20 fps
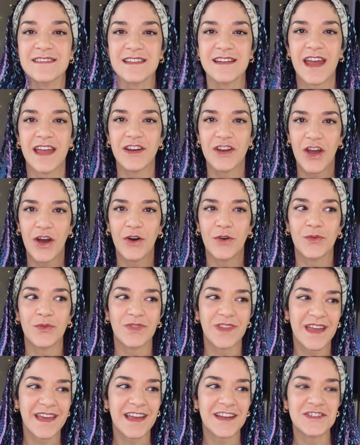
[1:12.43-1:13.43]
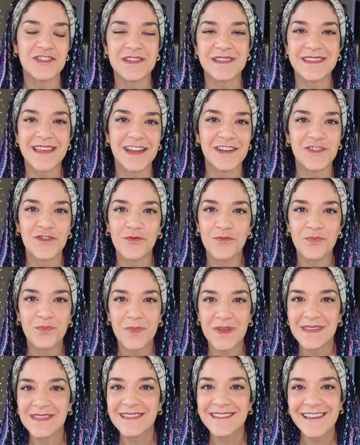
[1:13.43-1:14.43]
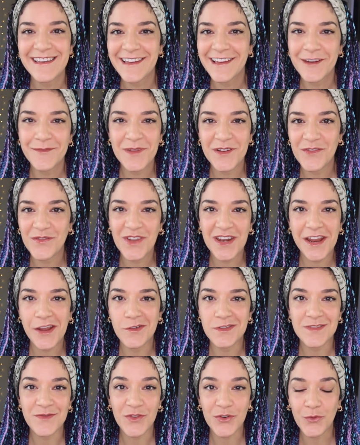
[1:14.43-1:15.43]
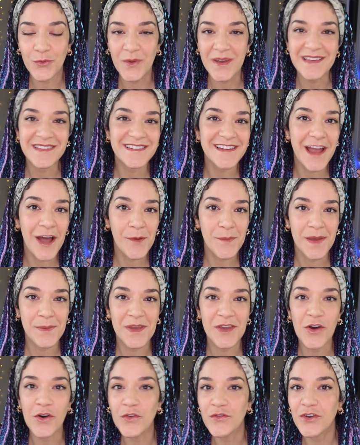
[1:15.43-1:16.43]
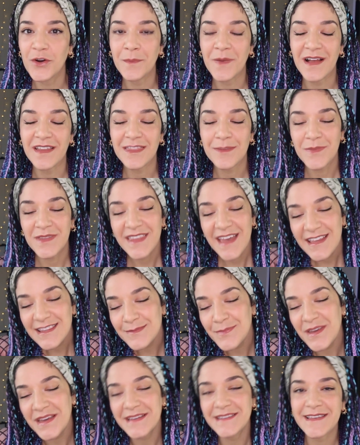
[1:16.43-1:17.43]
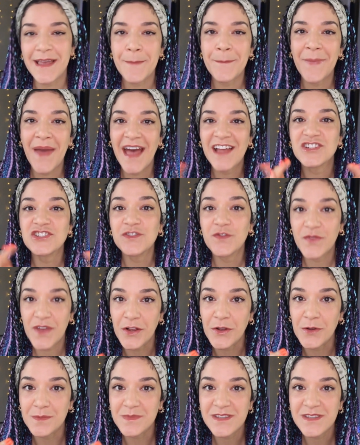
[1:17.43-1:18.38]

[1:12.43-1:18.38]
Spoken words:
And I know, like I just said, you've been seeing them in videos for weeks now, maybe over a month, but that's because I batch film.